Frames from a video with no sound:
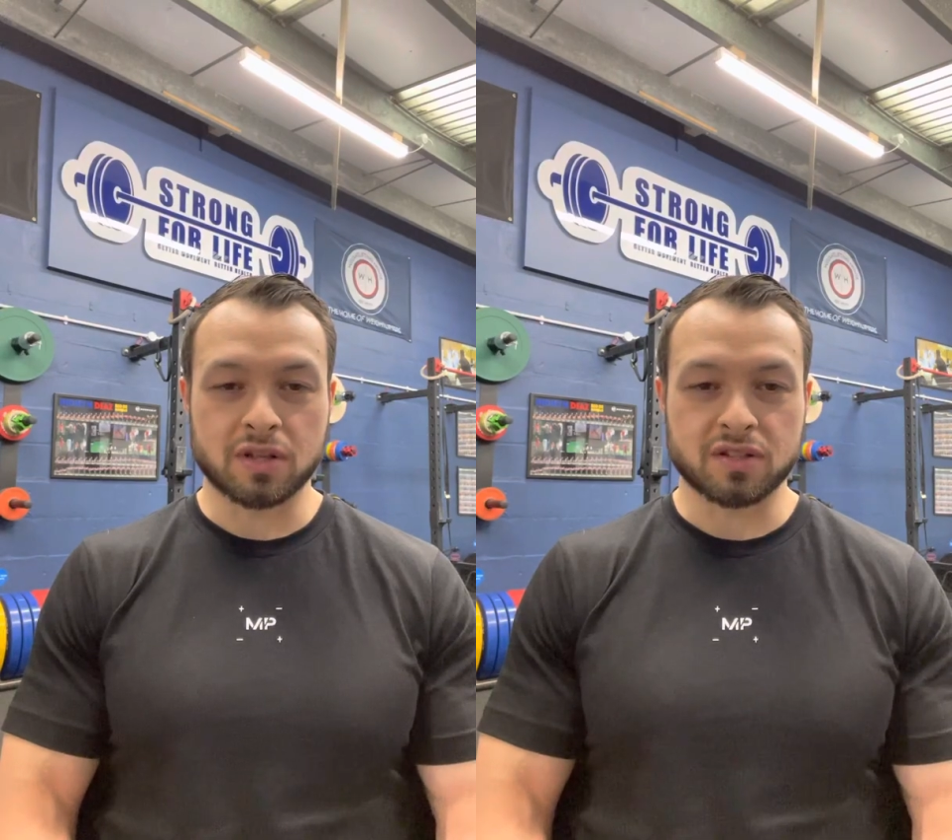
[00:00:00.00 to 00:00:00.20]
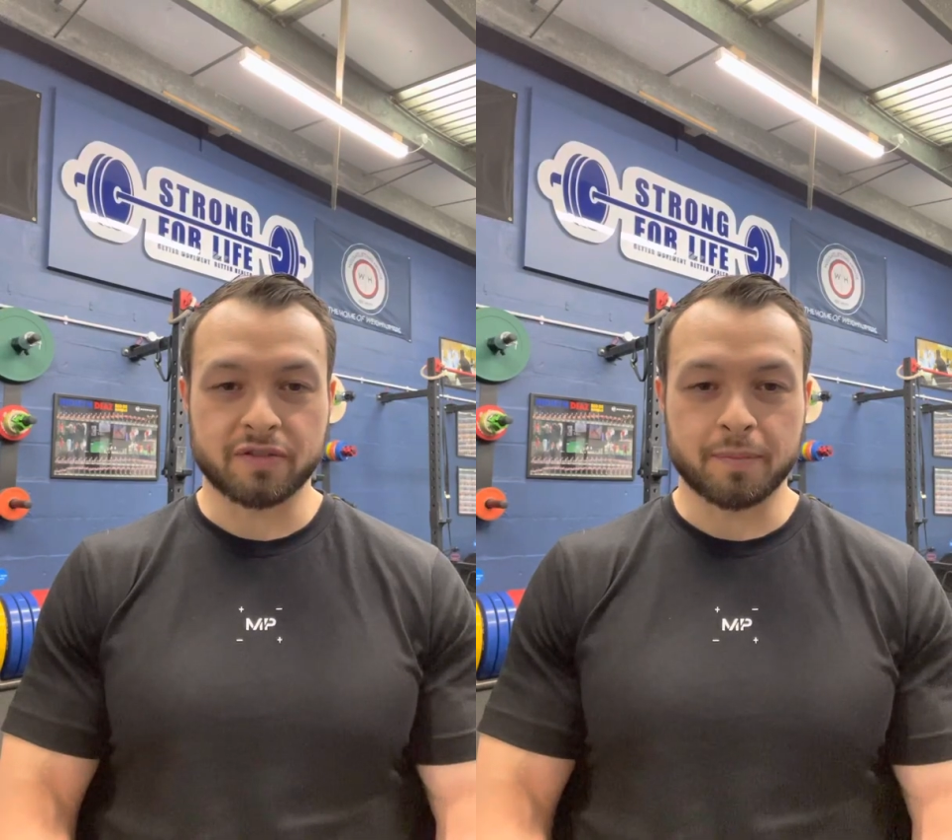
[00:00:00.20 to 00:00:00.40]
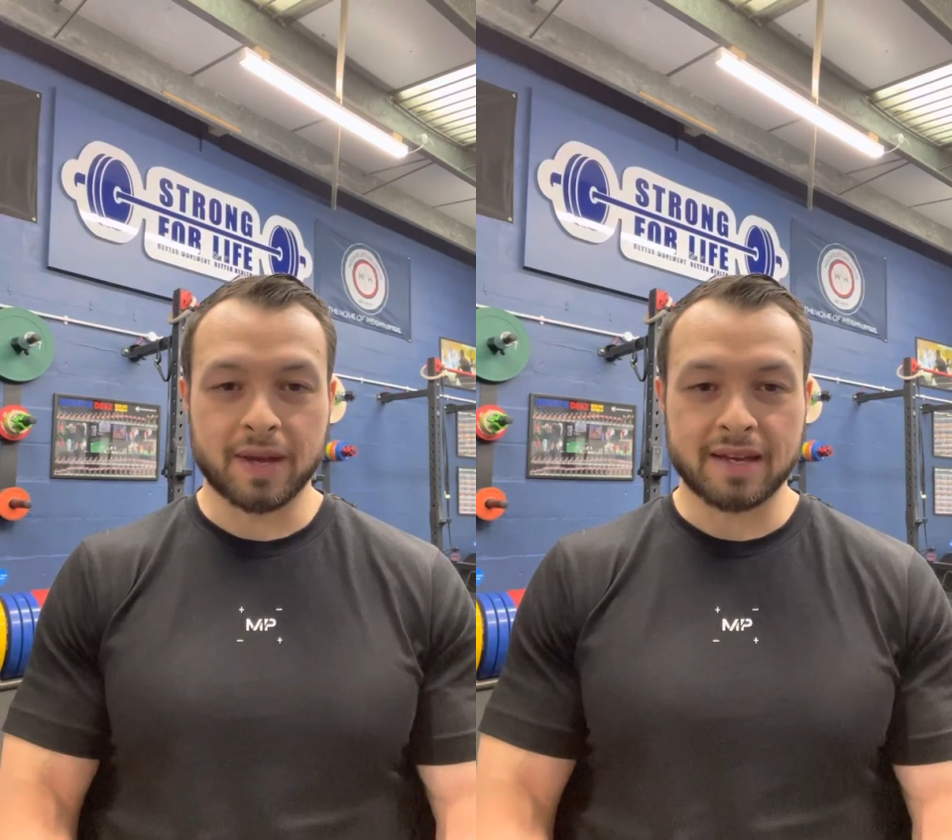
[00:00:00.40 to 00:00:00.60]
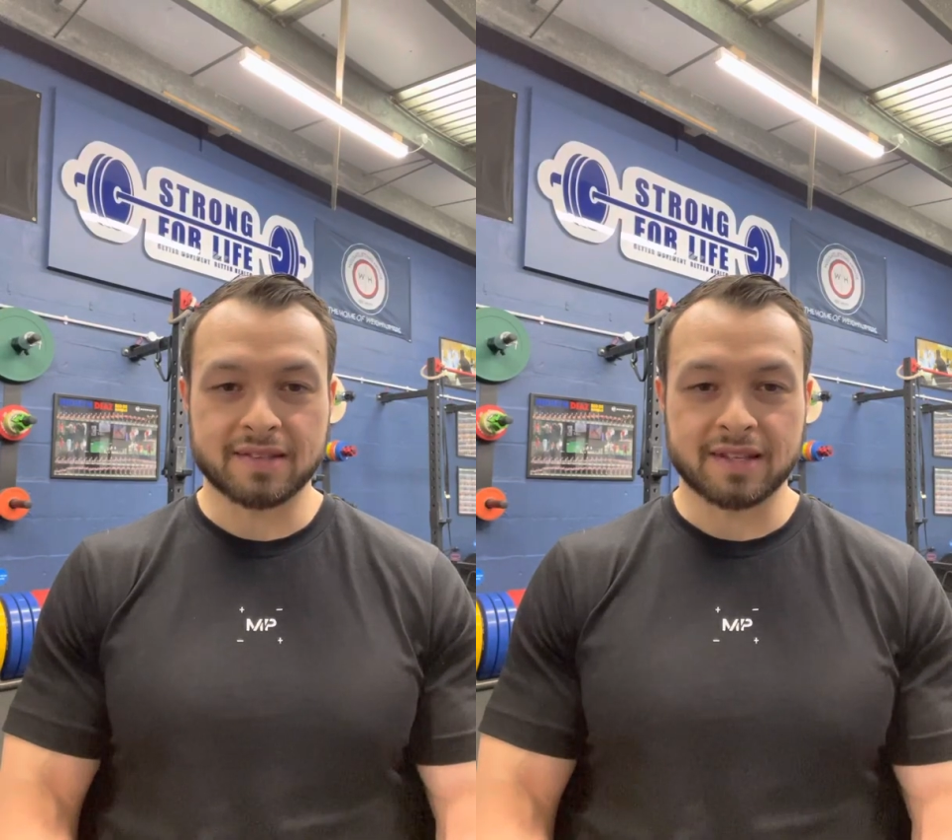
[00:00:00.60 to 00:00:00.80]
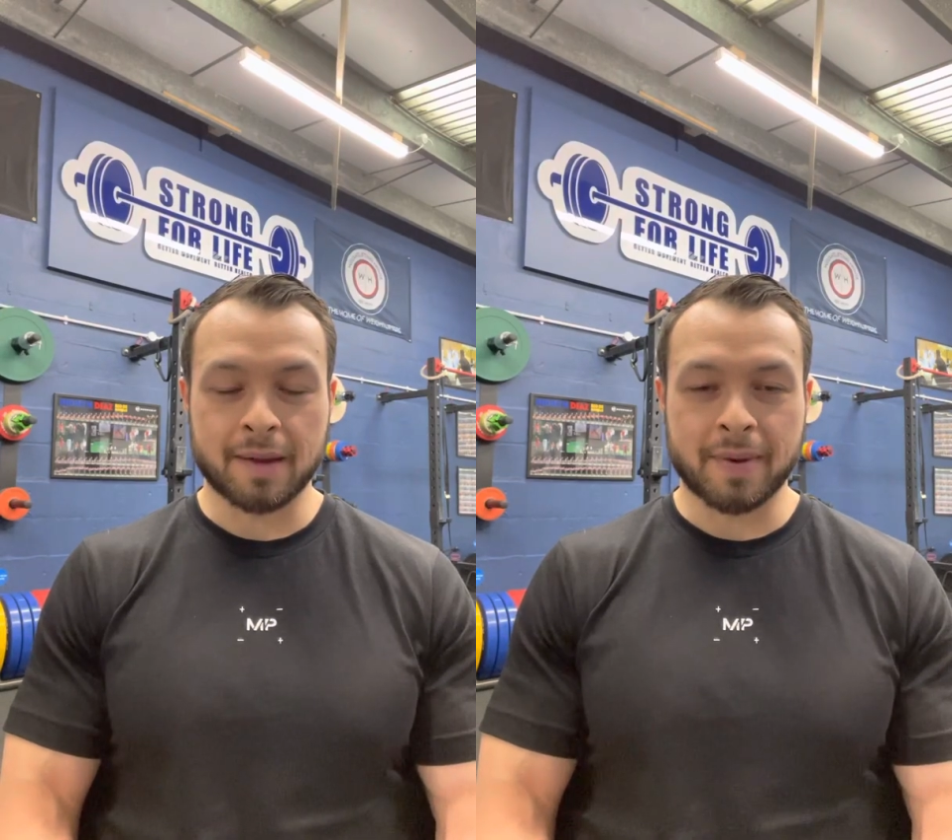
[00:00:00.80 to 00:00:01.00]
So for me,
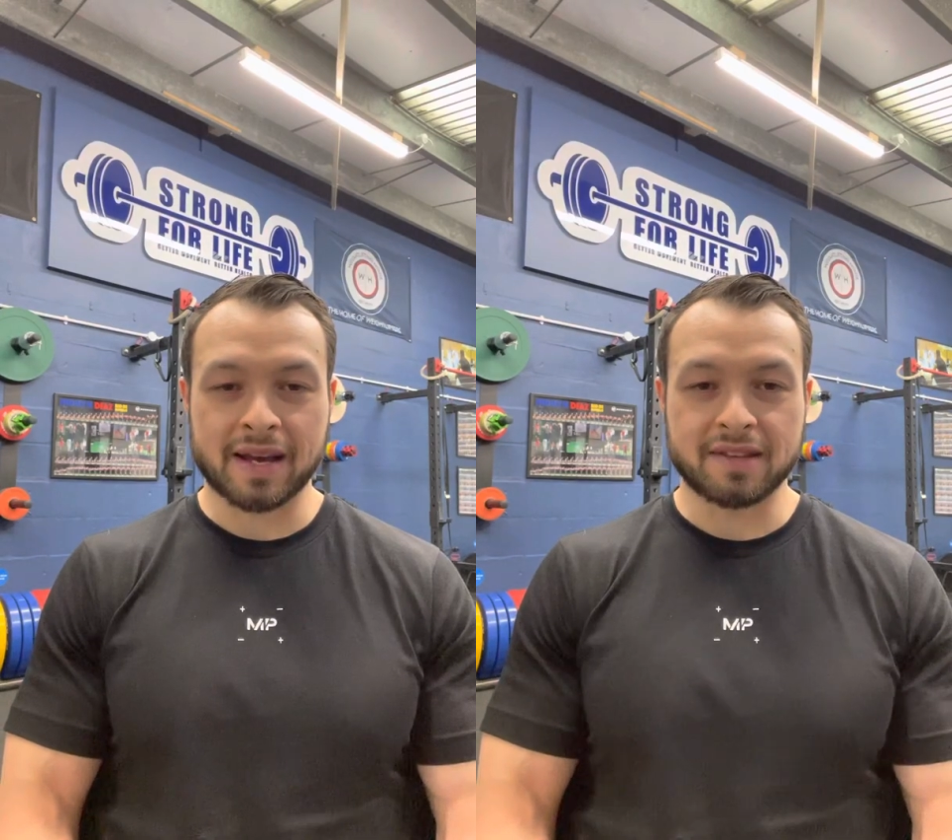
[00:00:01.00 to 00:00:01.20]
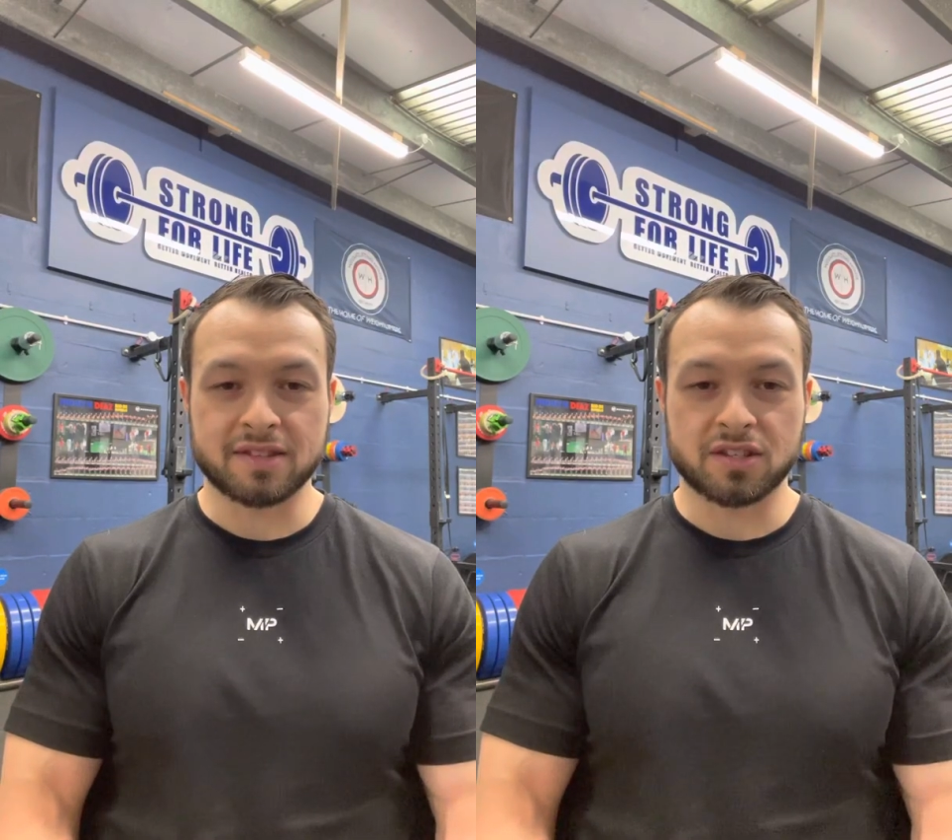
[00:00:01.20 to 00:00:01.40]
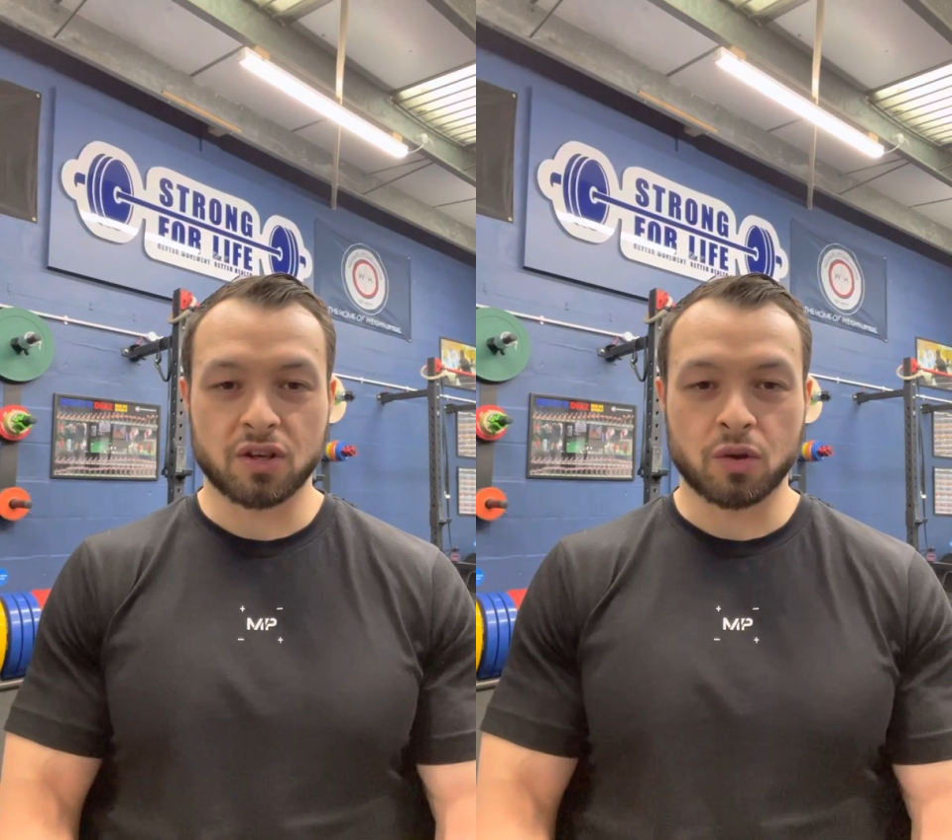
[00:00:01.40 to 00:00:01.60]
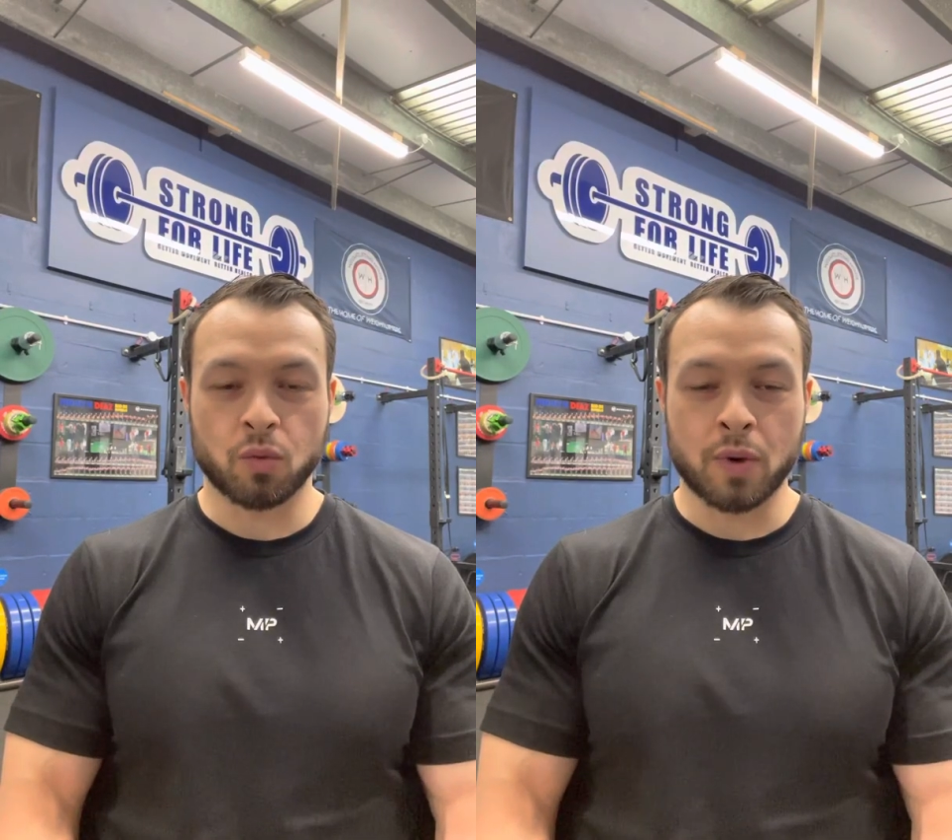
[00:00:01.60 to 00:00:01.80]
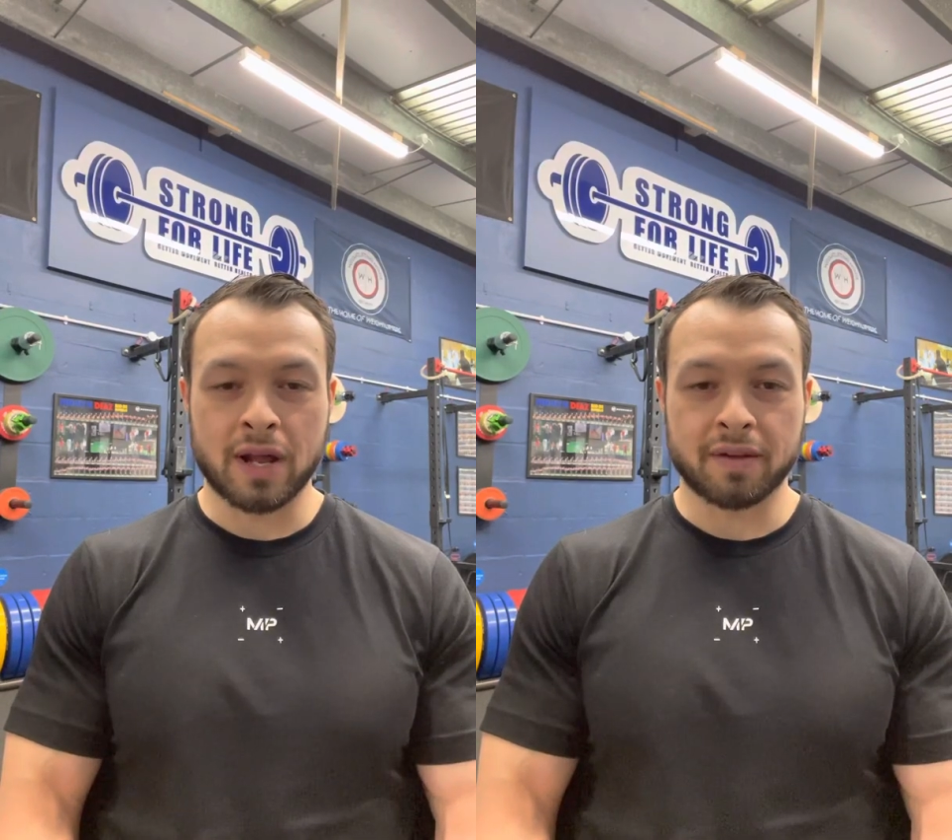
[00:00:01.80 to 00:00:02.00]
it's to get back into
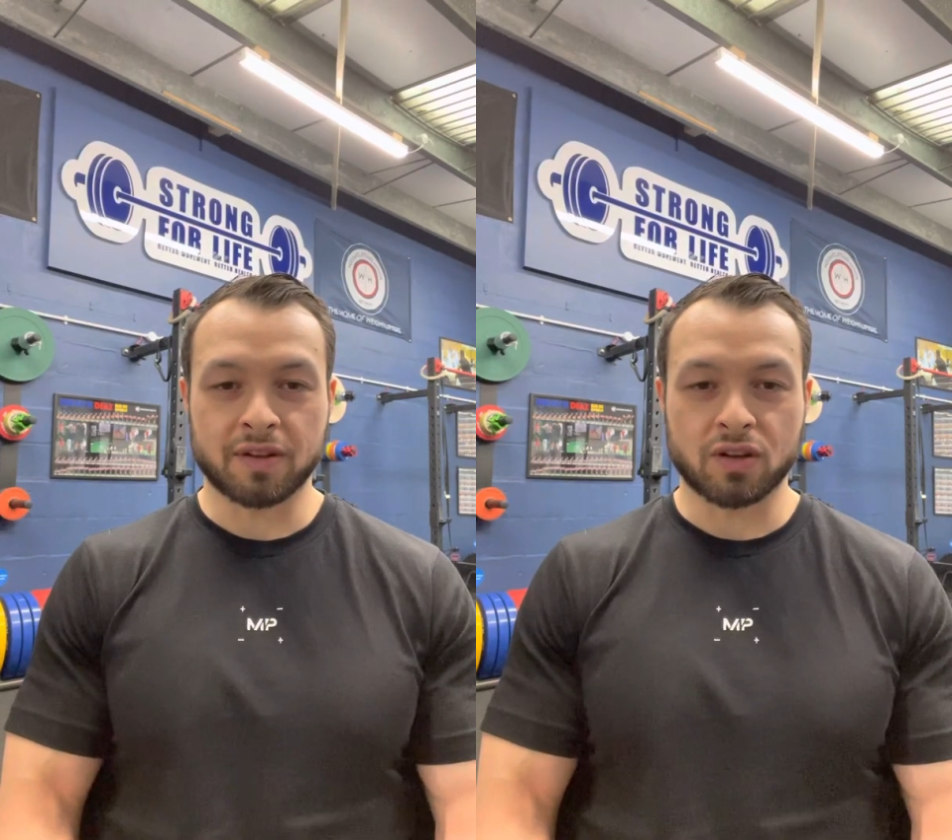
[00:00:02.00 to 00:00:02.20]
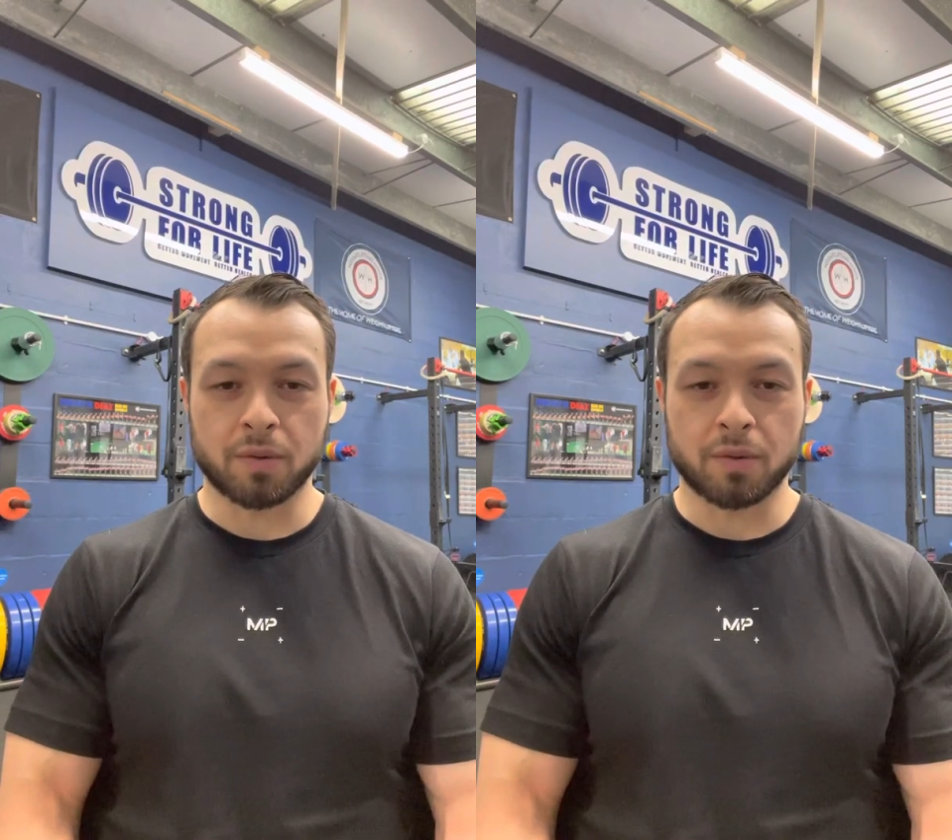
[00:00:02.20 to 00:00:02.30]
weightlifting